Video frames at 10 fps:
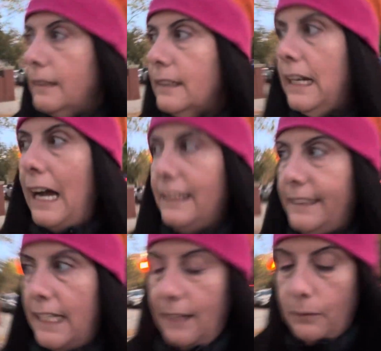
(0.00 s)

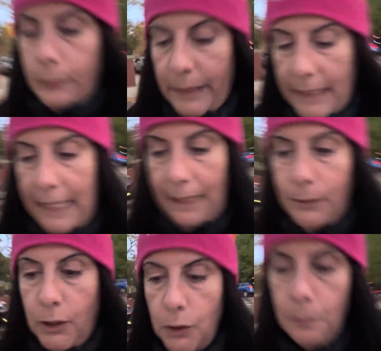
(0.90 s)
content when it came
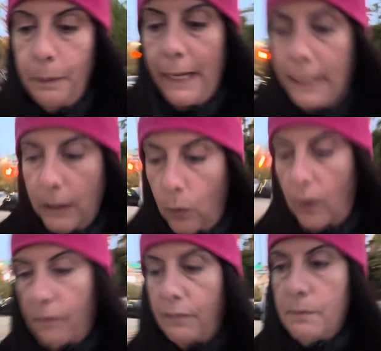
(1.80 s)
to paying
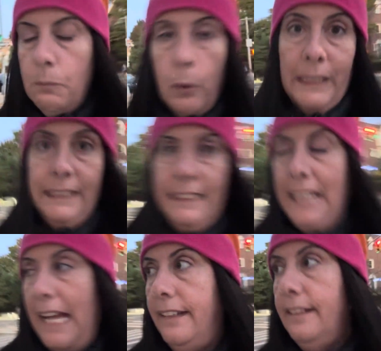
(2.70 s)
off mortgage debt.